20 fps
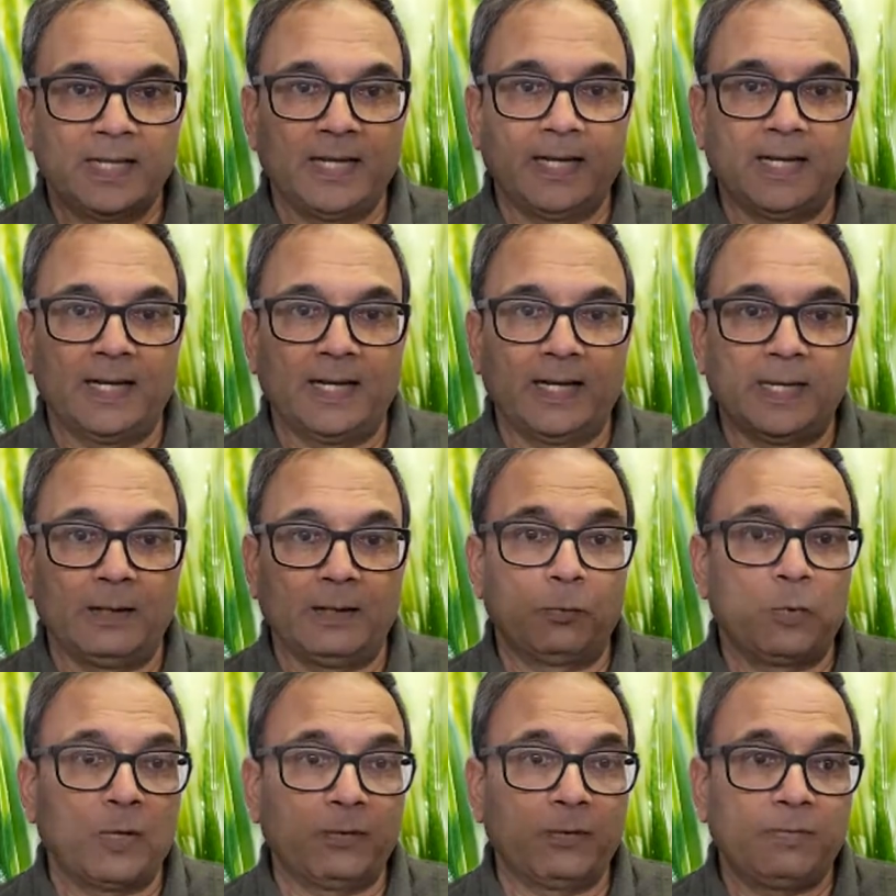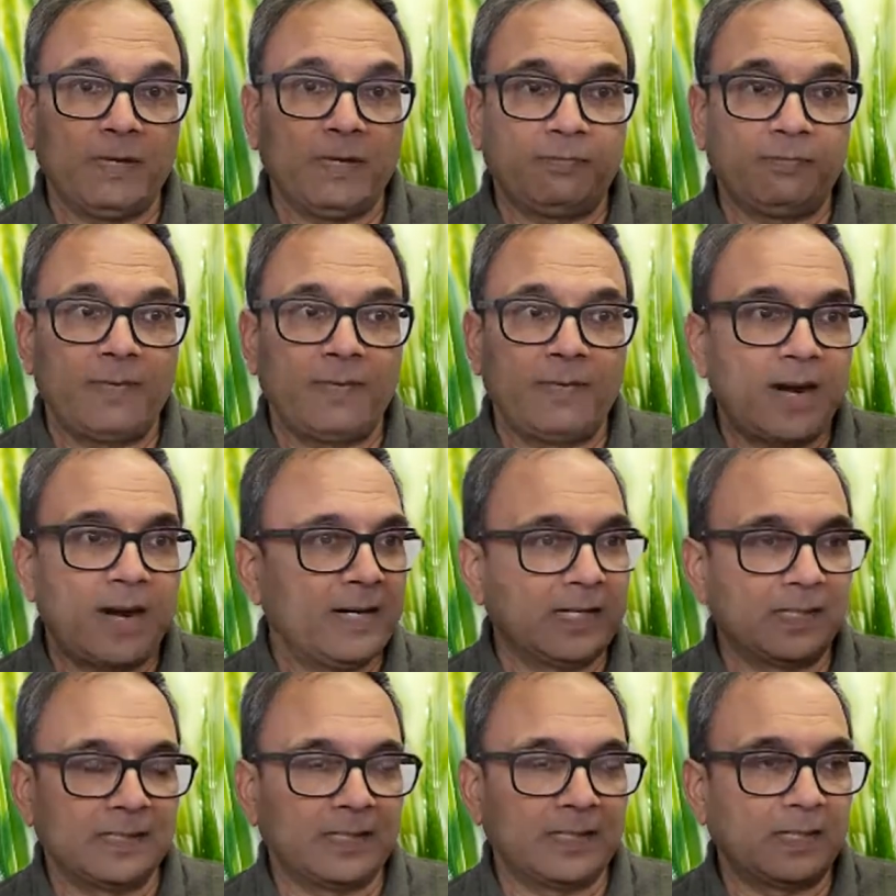And what we find
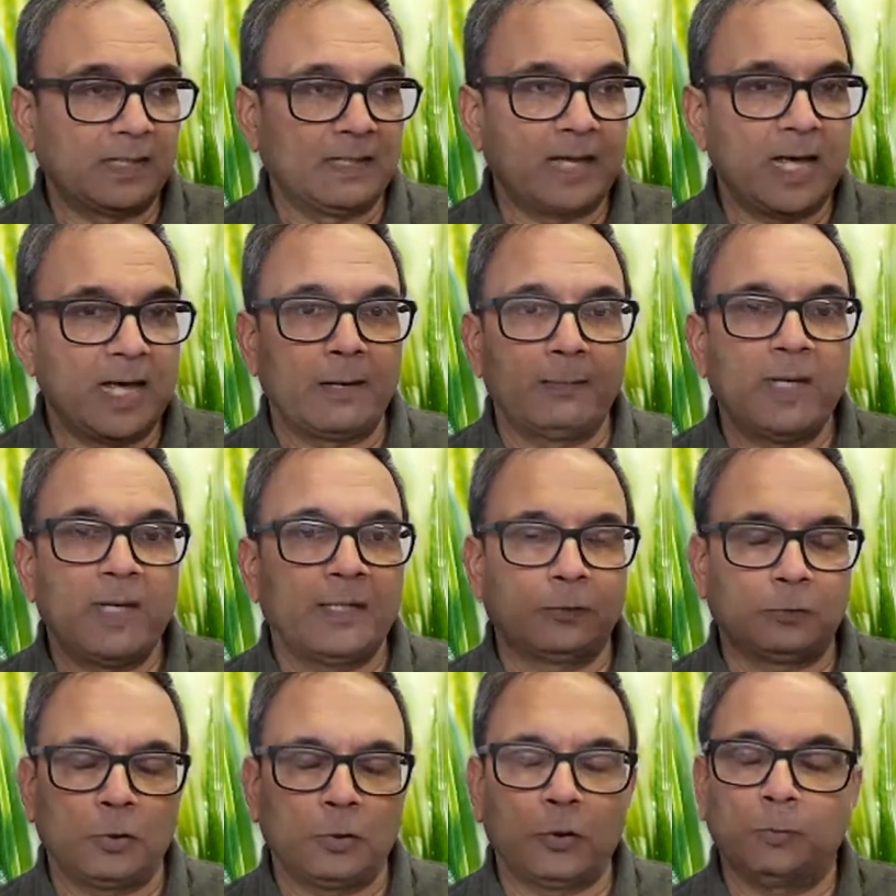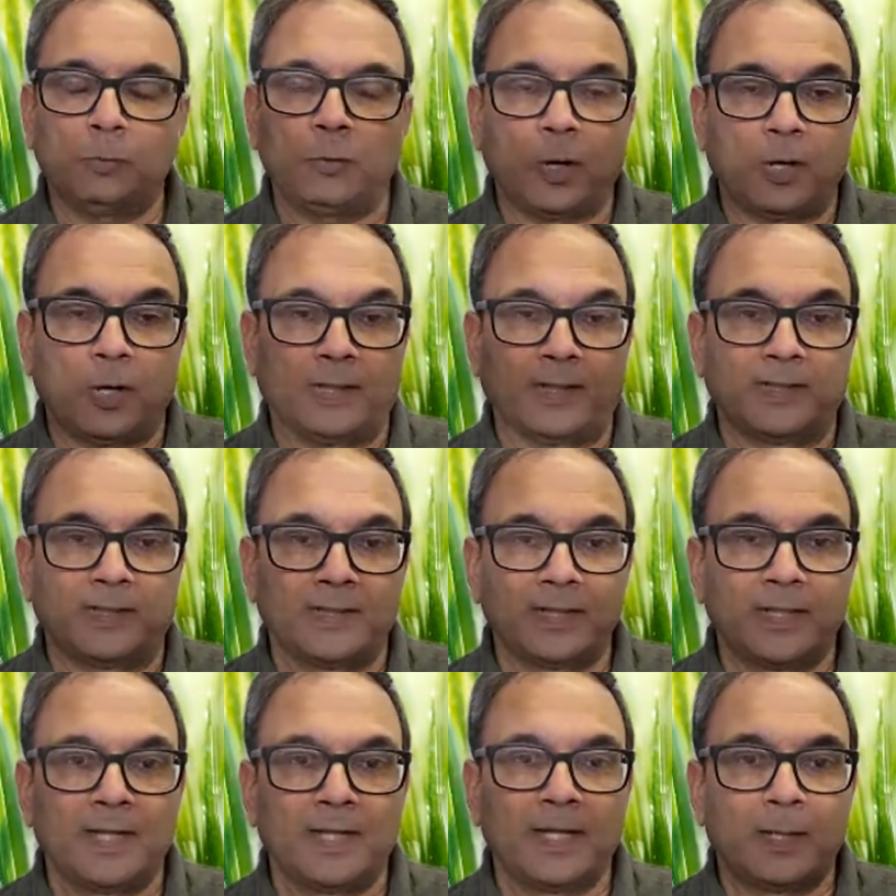is that they are being stonewalled
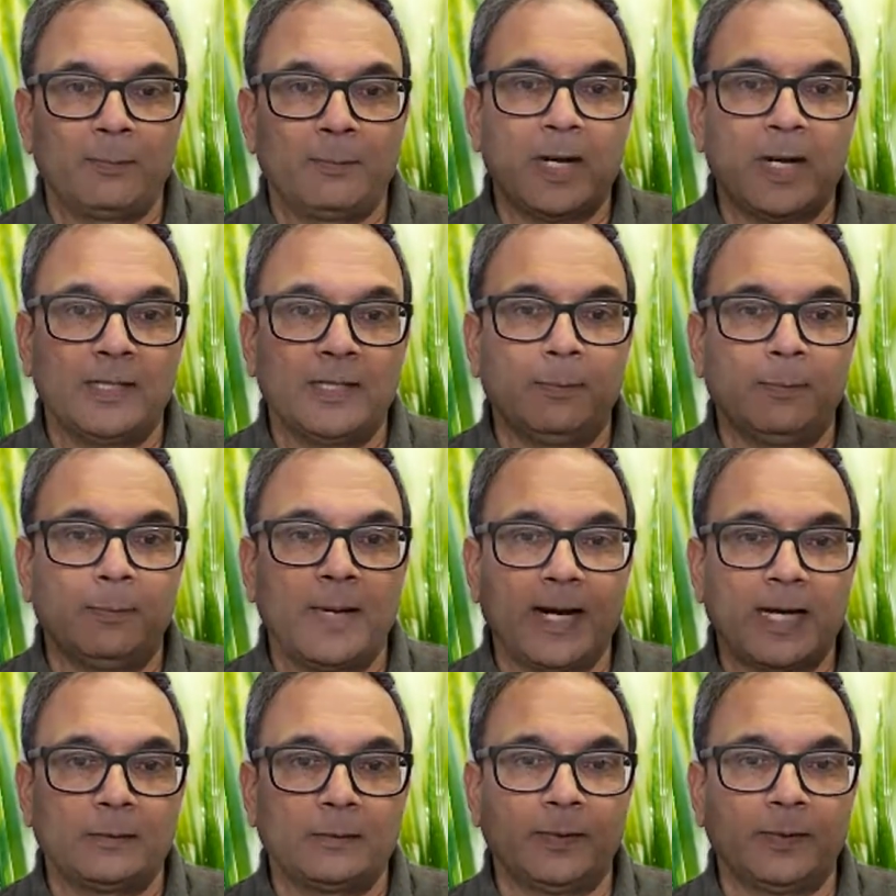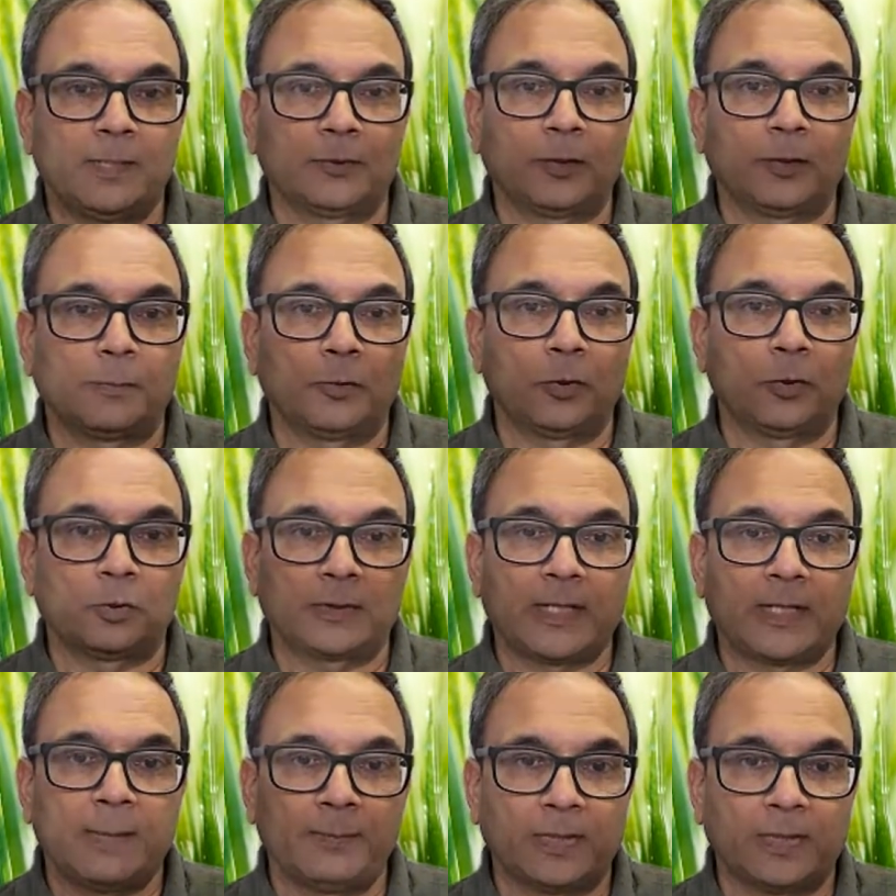by the managements of those
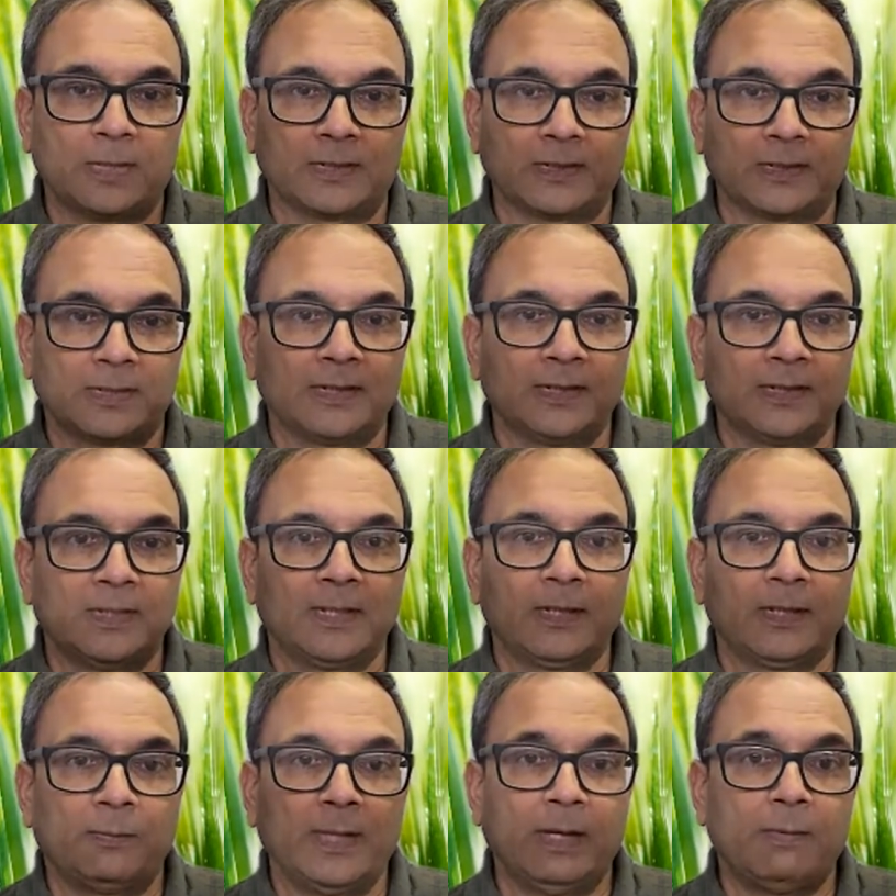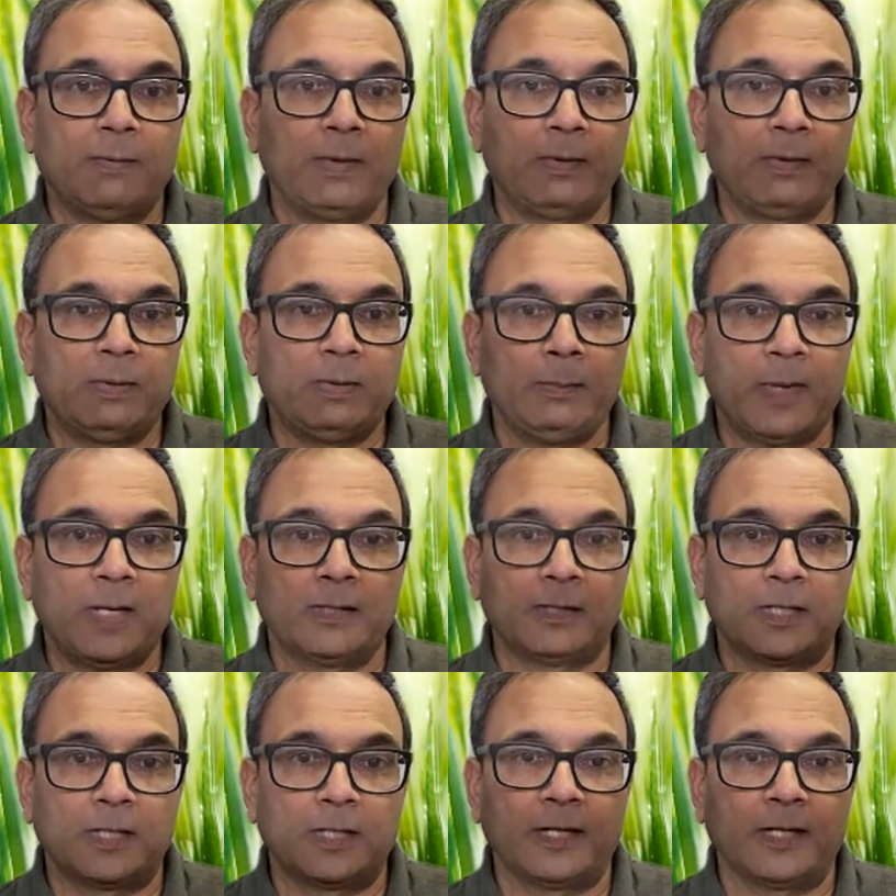temples whenever we
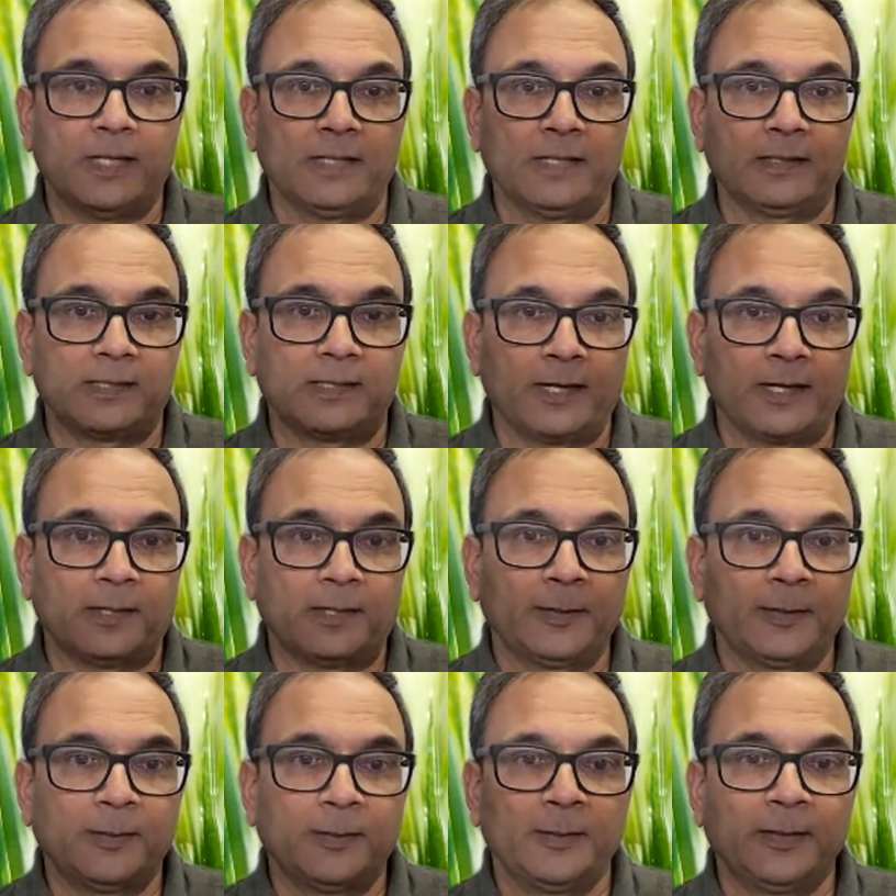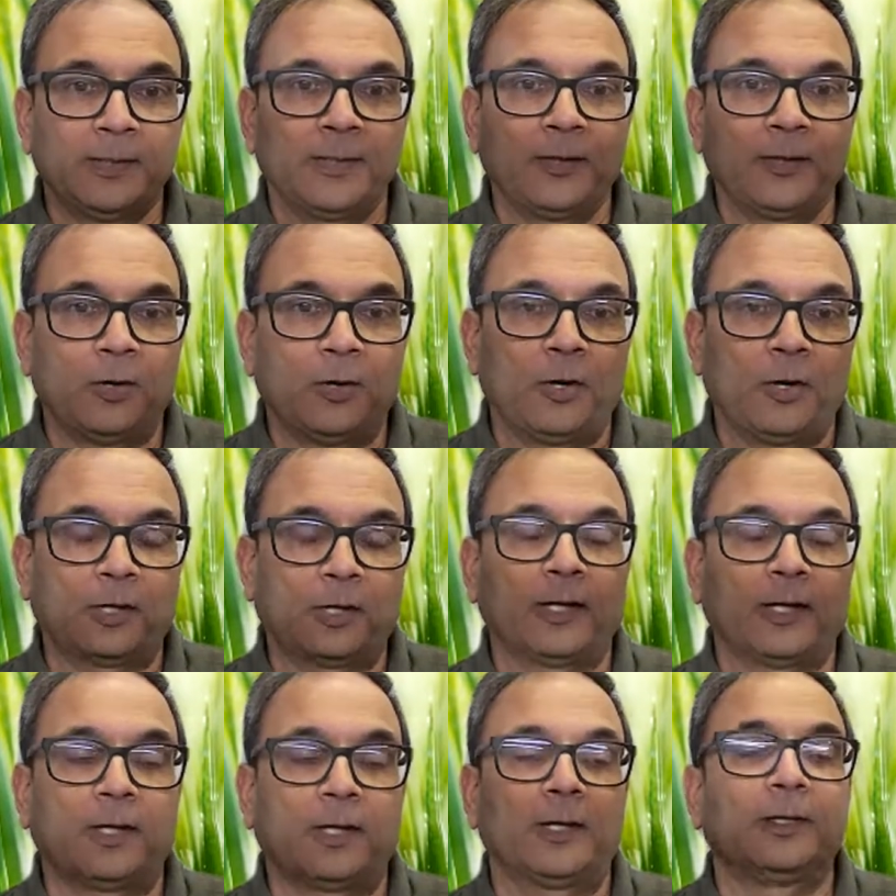mention ahimsa
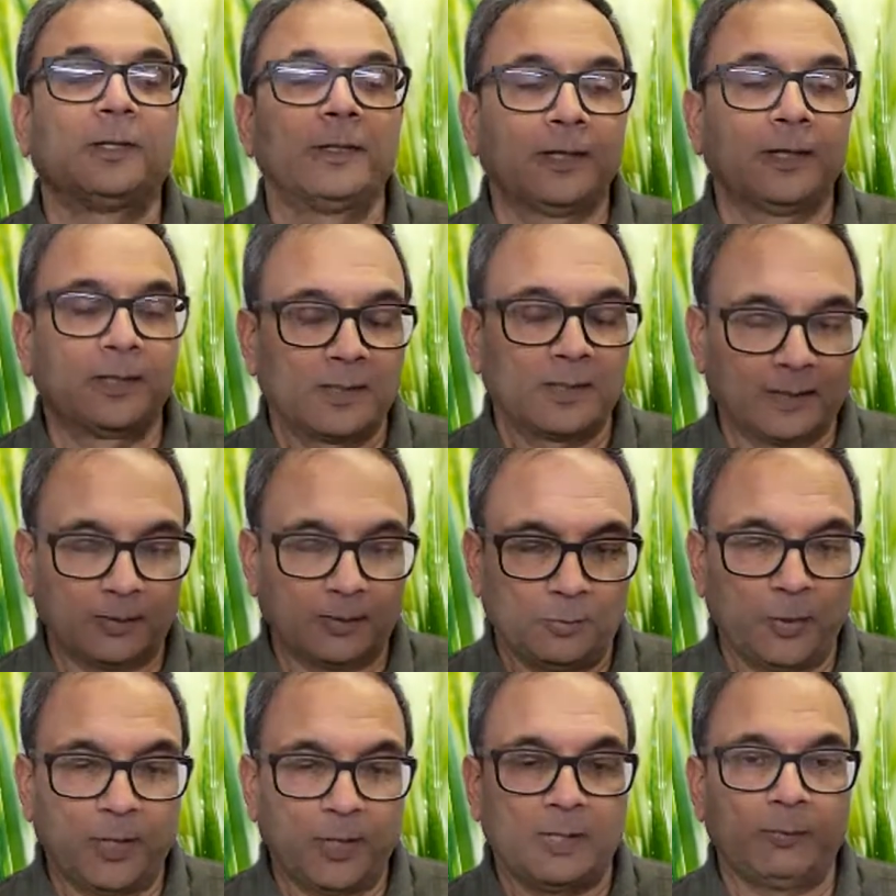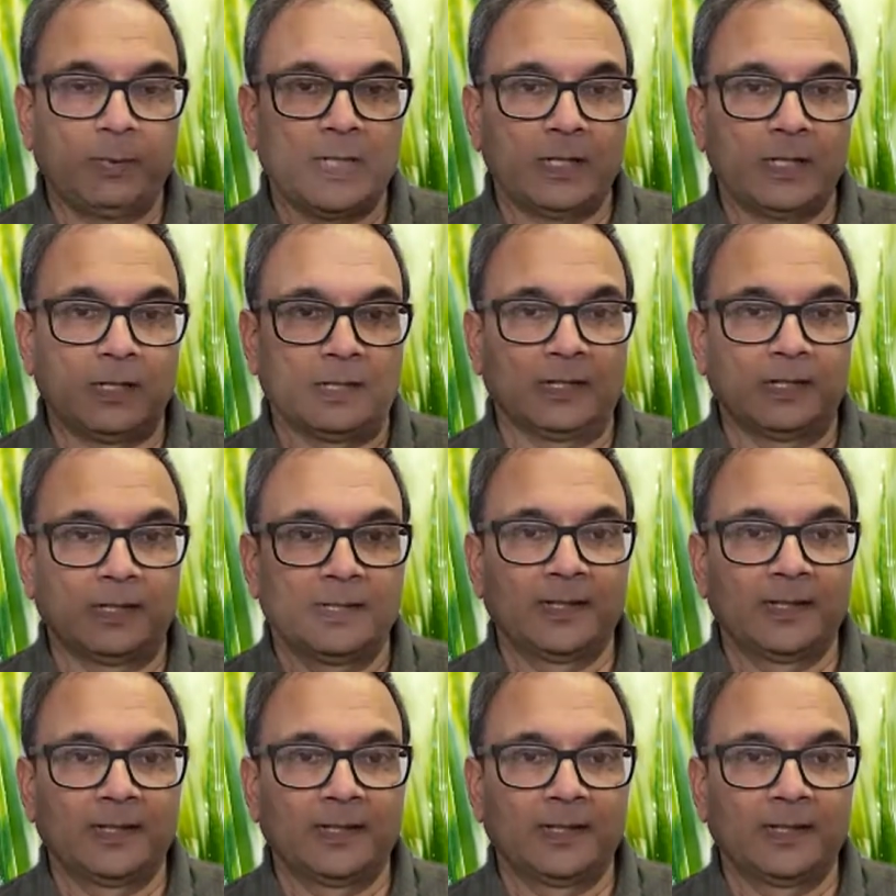or going vegan.